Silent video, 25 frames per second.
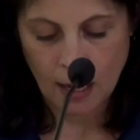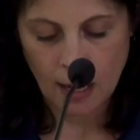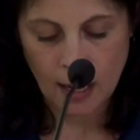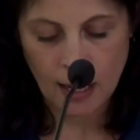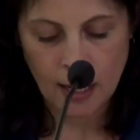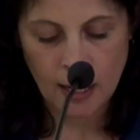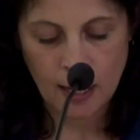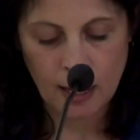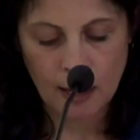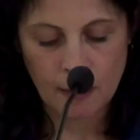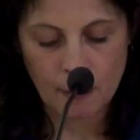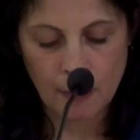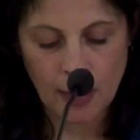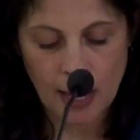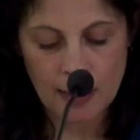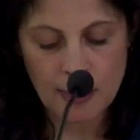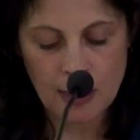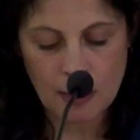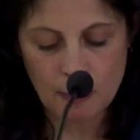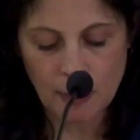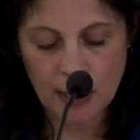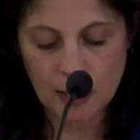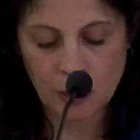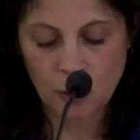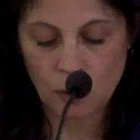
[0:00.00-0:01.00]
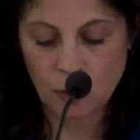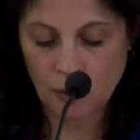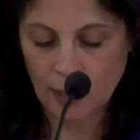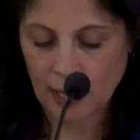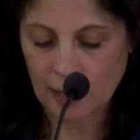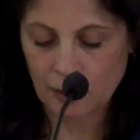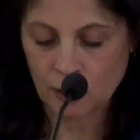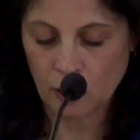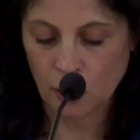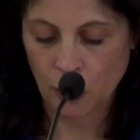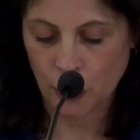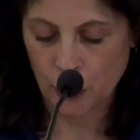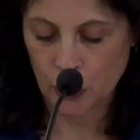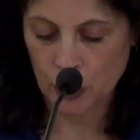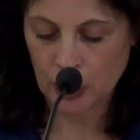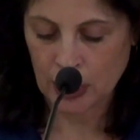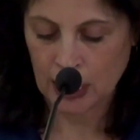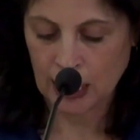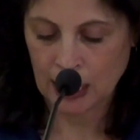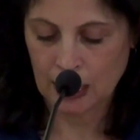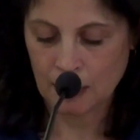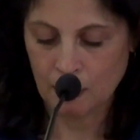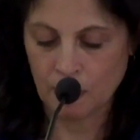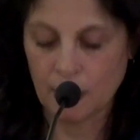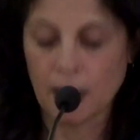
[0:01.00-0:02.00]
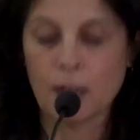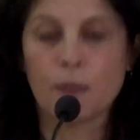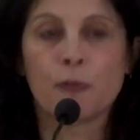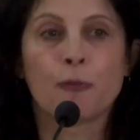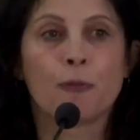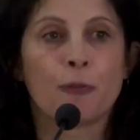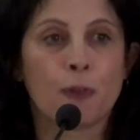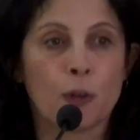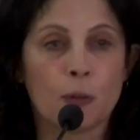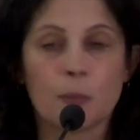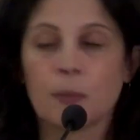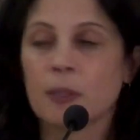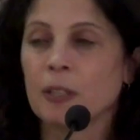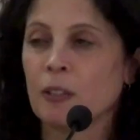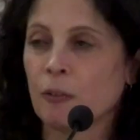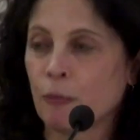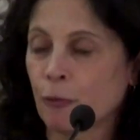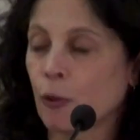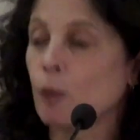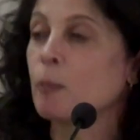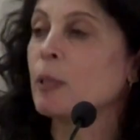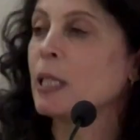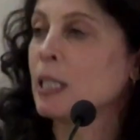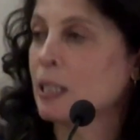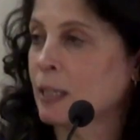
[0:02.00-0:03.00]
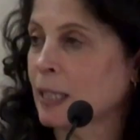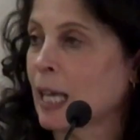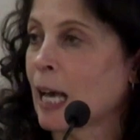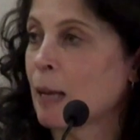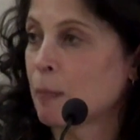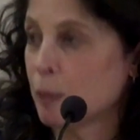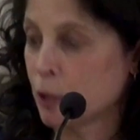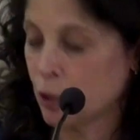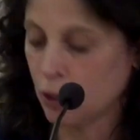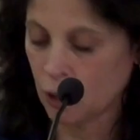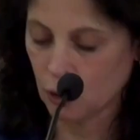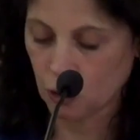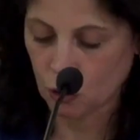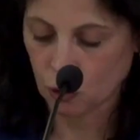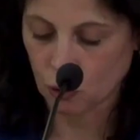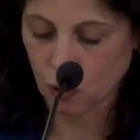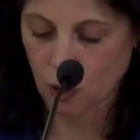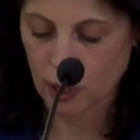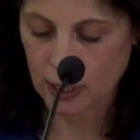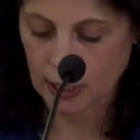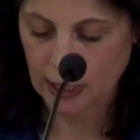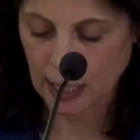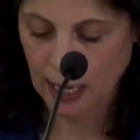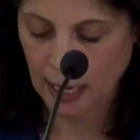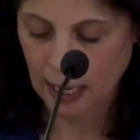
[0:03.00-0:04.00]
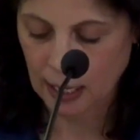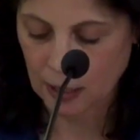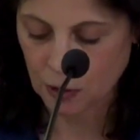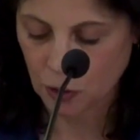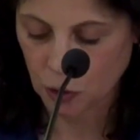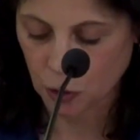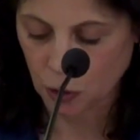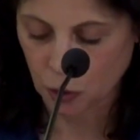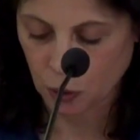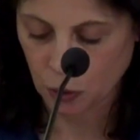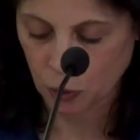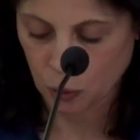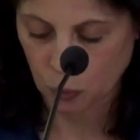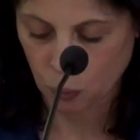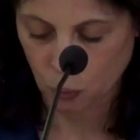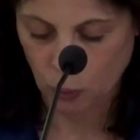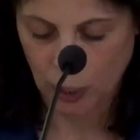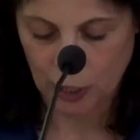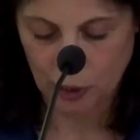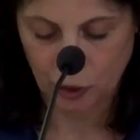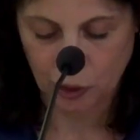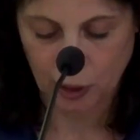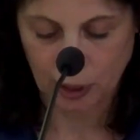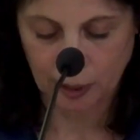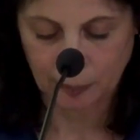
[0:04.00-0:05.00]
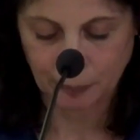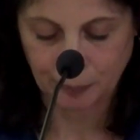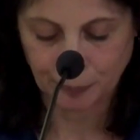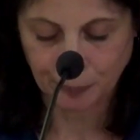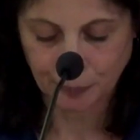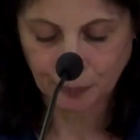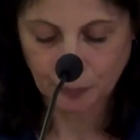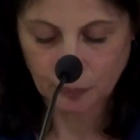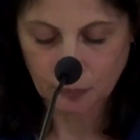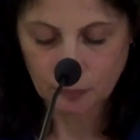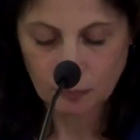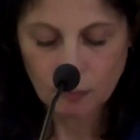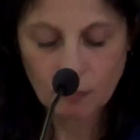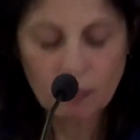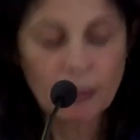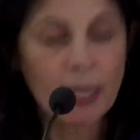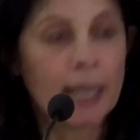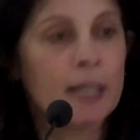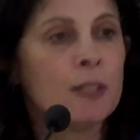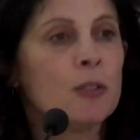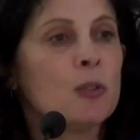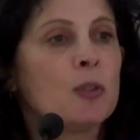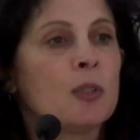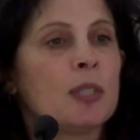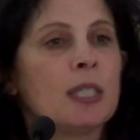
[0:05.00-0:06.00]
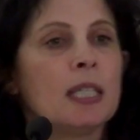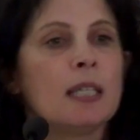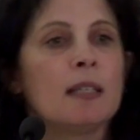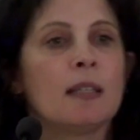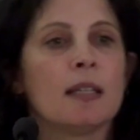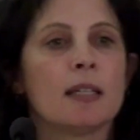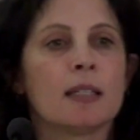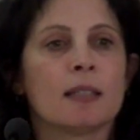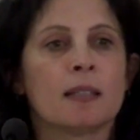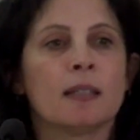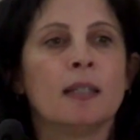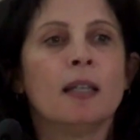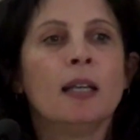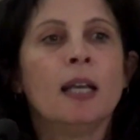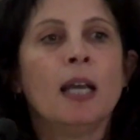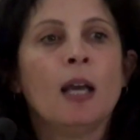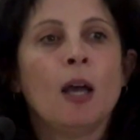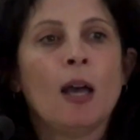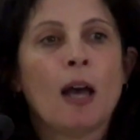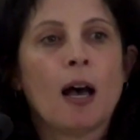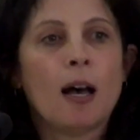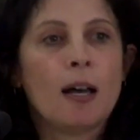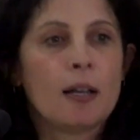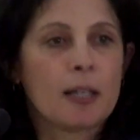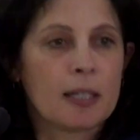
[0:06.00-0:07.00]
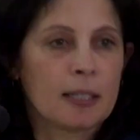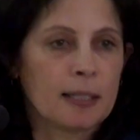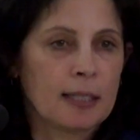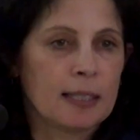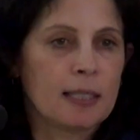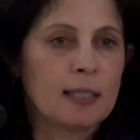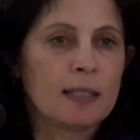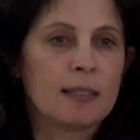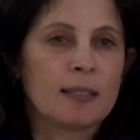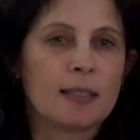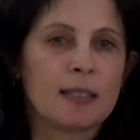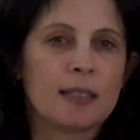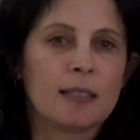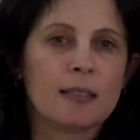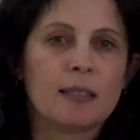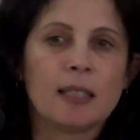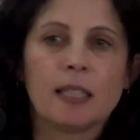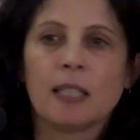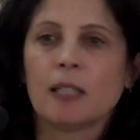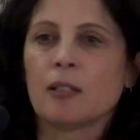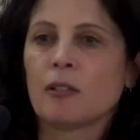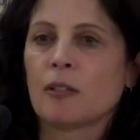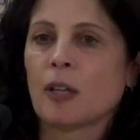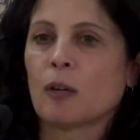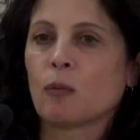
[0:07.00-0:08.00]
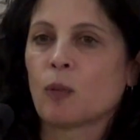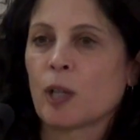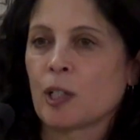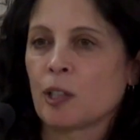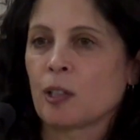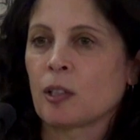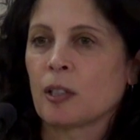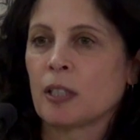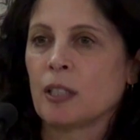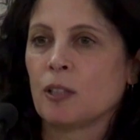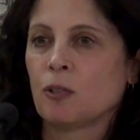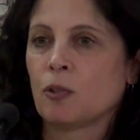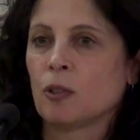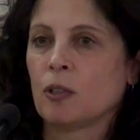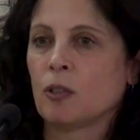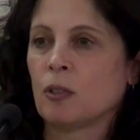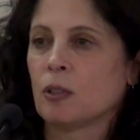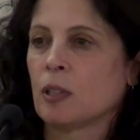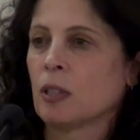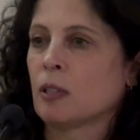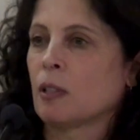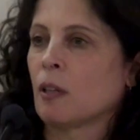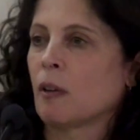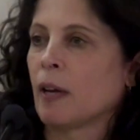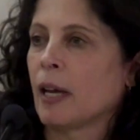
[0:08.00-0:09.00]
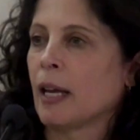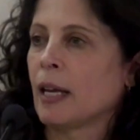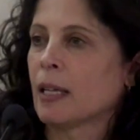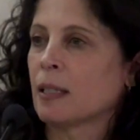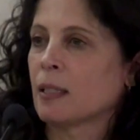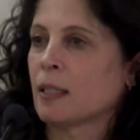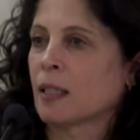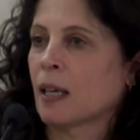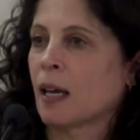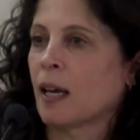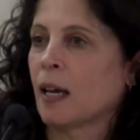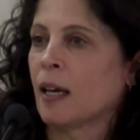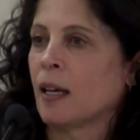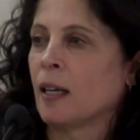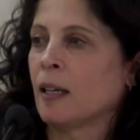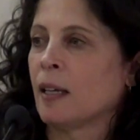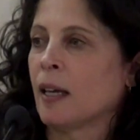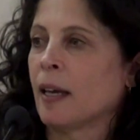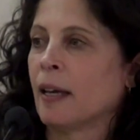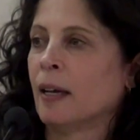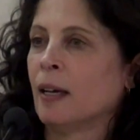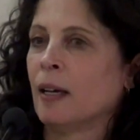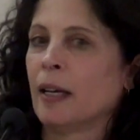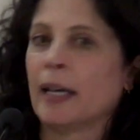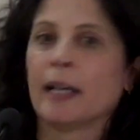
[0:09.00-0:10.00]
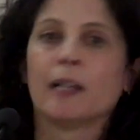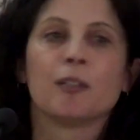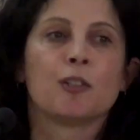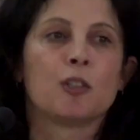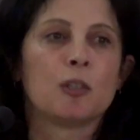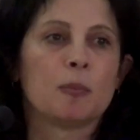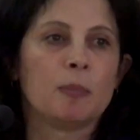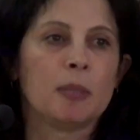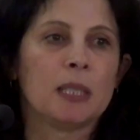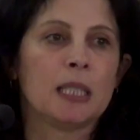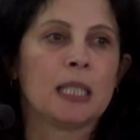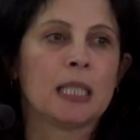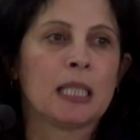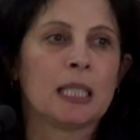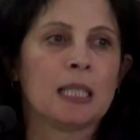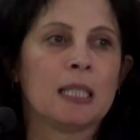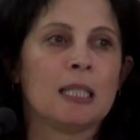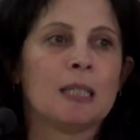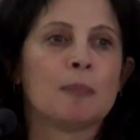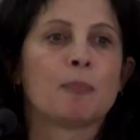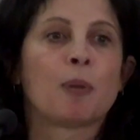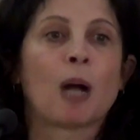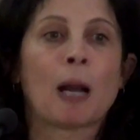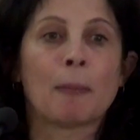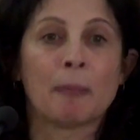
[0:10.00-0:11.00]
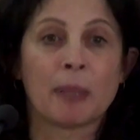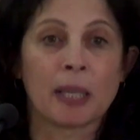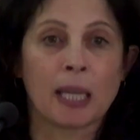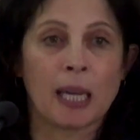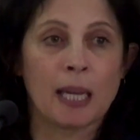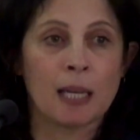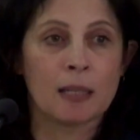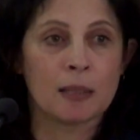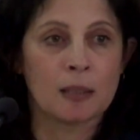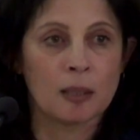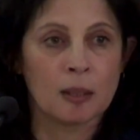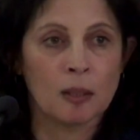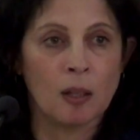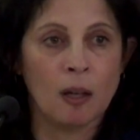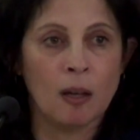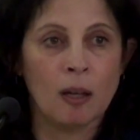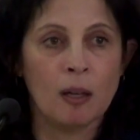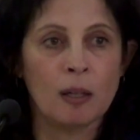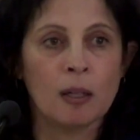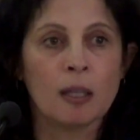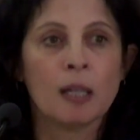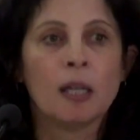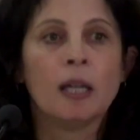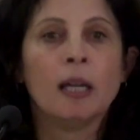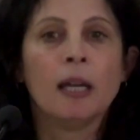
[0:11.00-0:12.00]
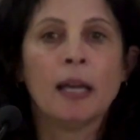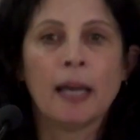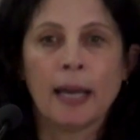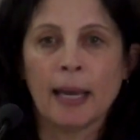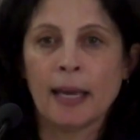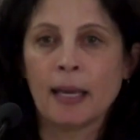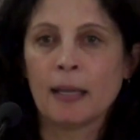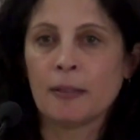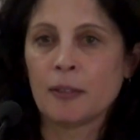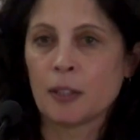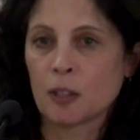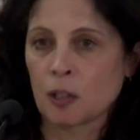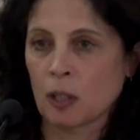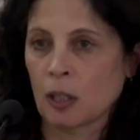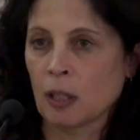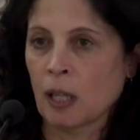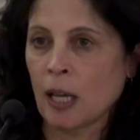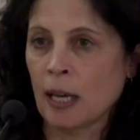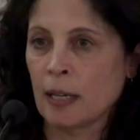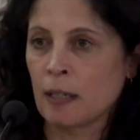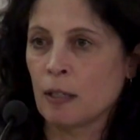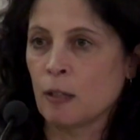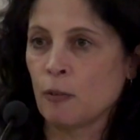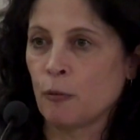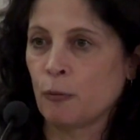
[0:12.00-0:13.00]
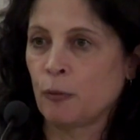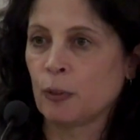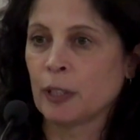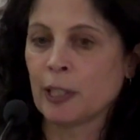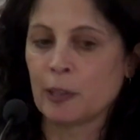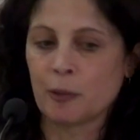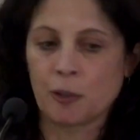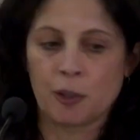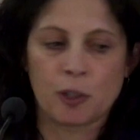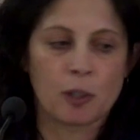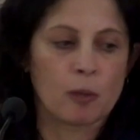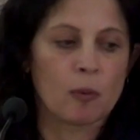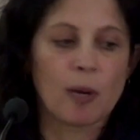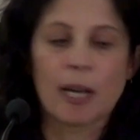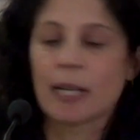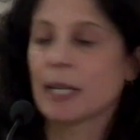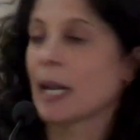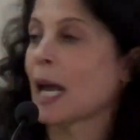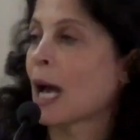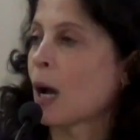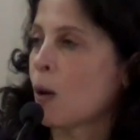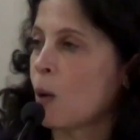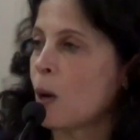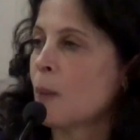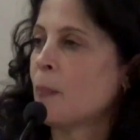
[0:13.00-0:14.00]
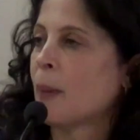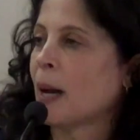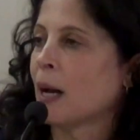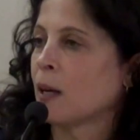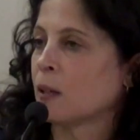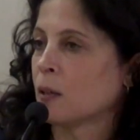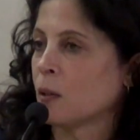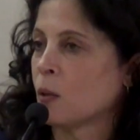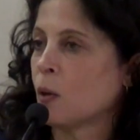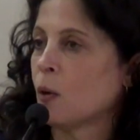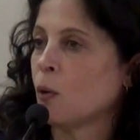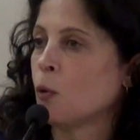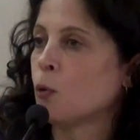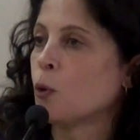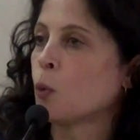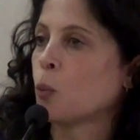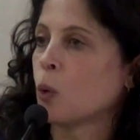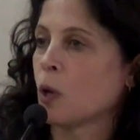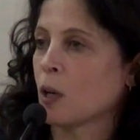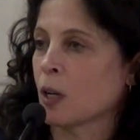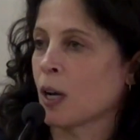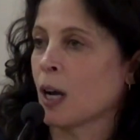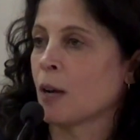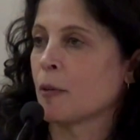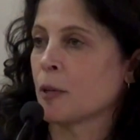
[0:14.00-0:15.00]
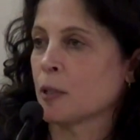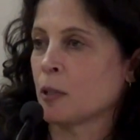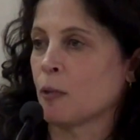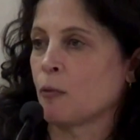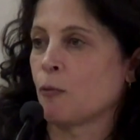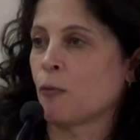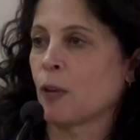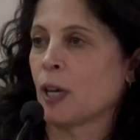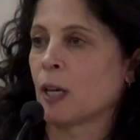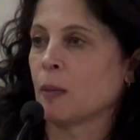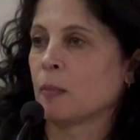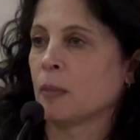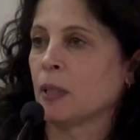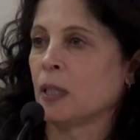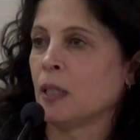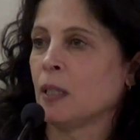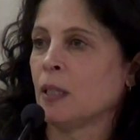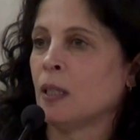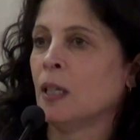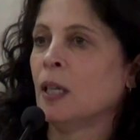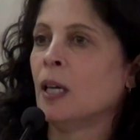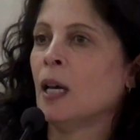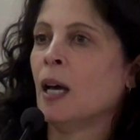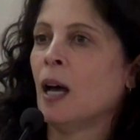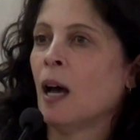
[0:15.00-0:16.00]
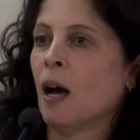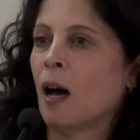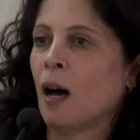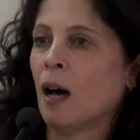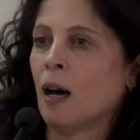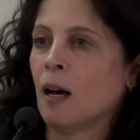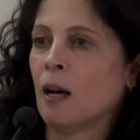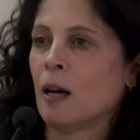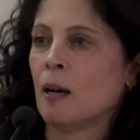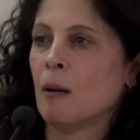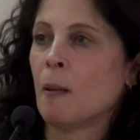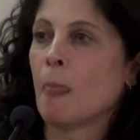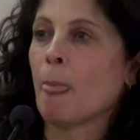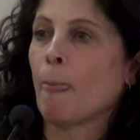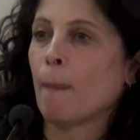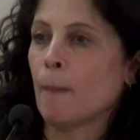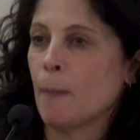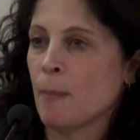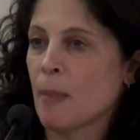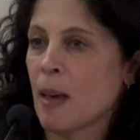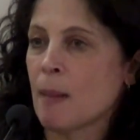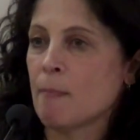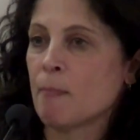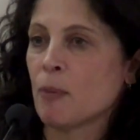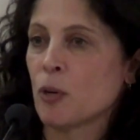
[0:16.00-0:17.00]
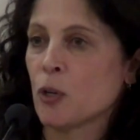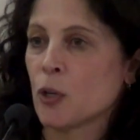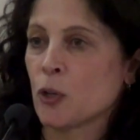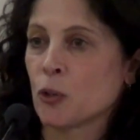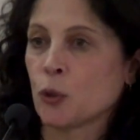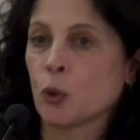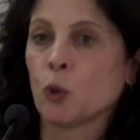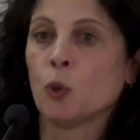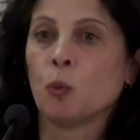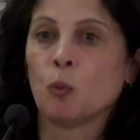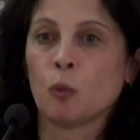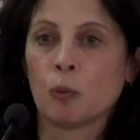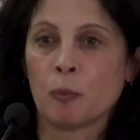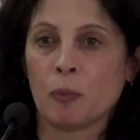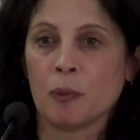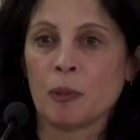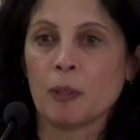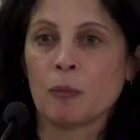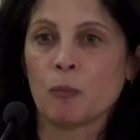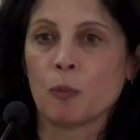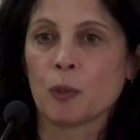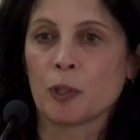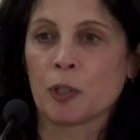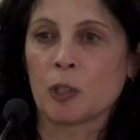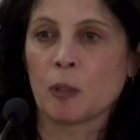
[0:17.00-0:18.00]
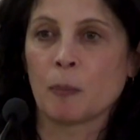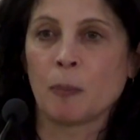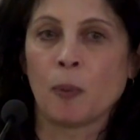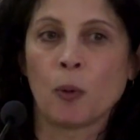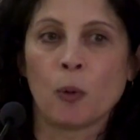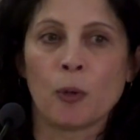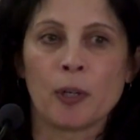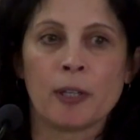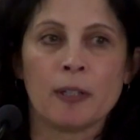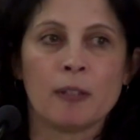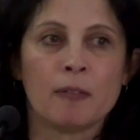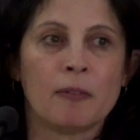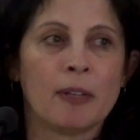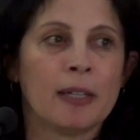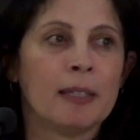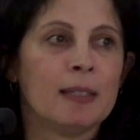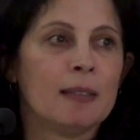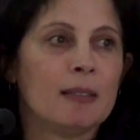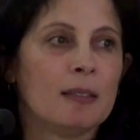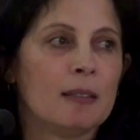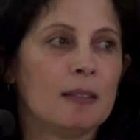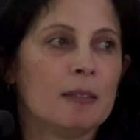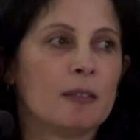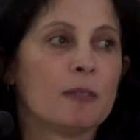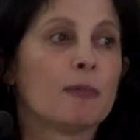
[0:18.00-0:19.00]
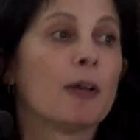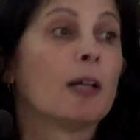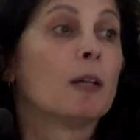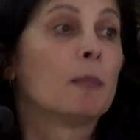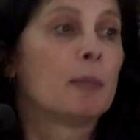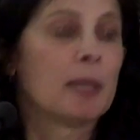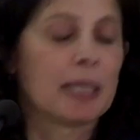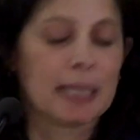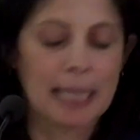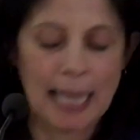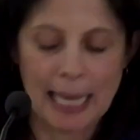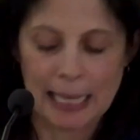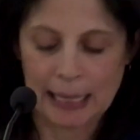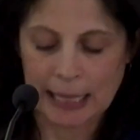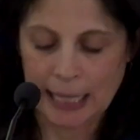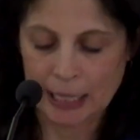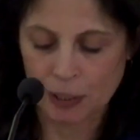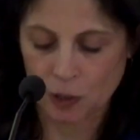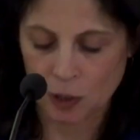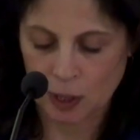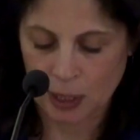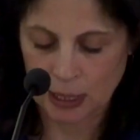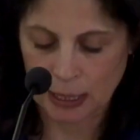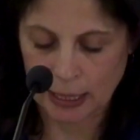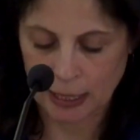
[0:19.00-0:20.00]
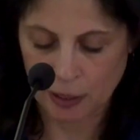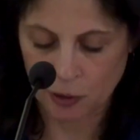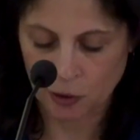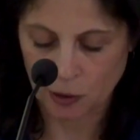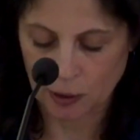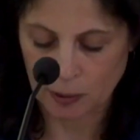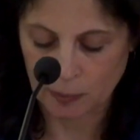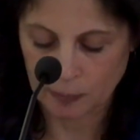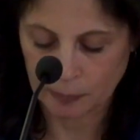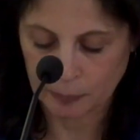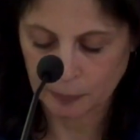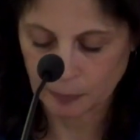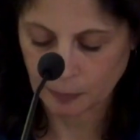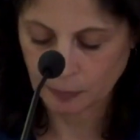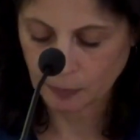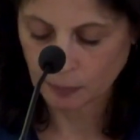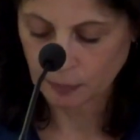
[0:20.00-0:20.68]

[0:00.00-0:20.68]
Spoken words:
And then by 2013, they firmly established these strong ties to Russia. And you see this because this is the year that Russia introduces their anti-LGBT propaganda law. And there's a lot of literature right now about the World Congress of Family members who were supportive in developing that legislation.